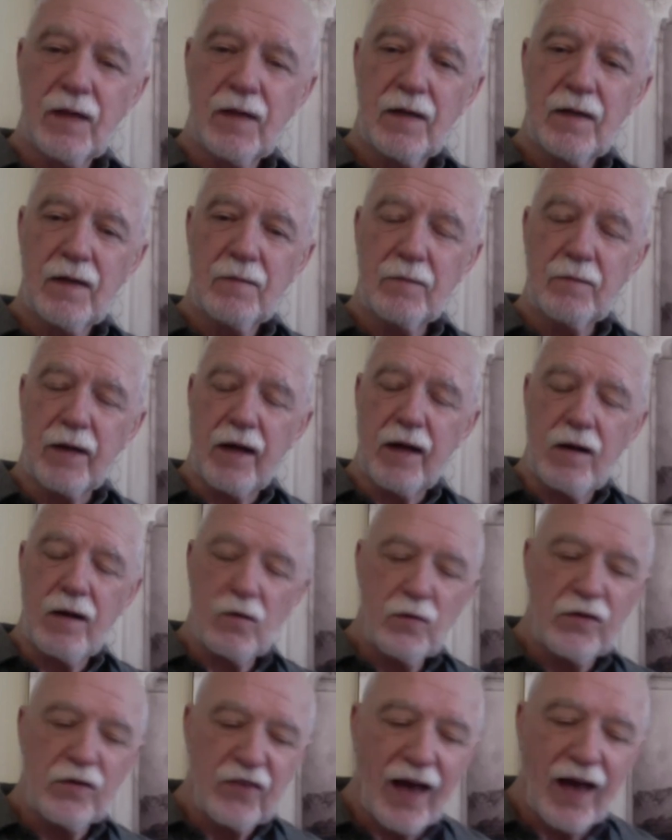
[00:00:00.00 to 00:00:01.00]
But I
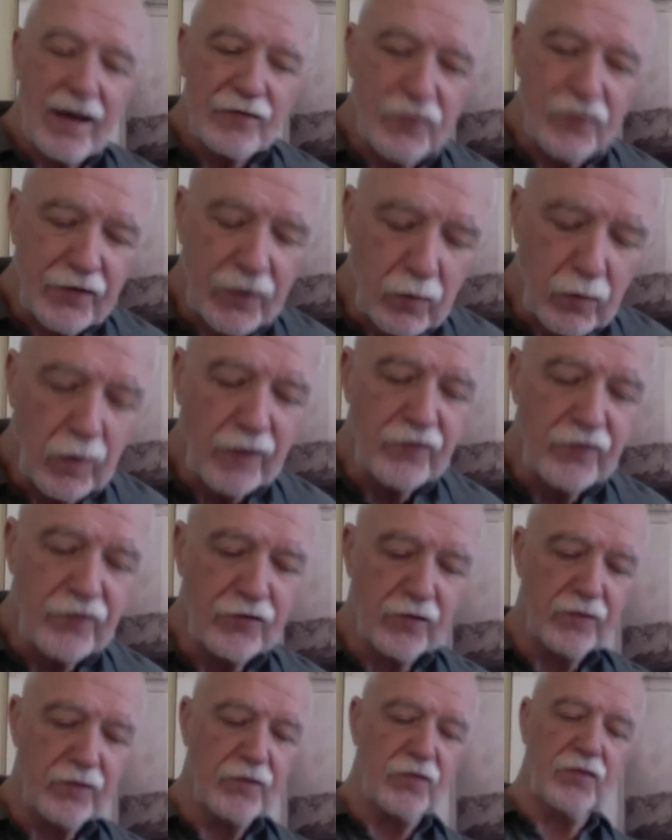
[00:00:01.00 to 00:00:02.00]
always asked the
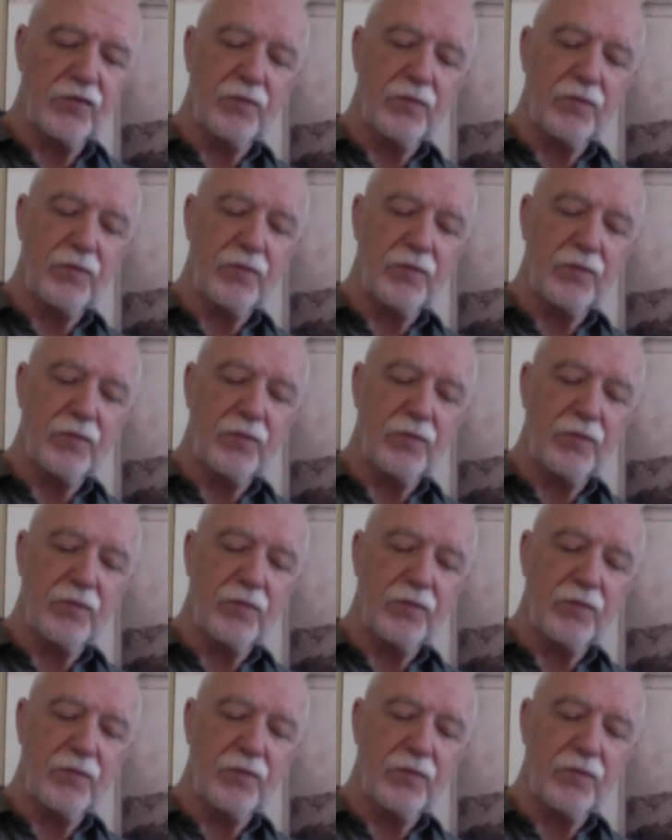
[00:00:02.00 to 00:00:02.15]
questions.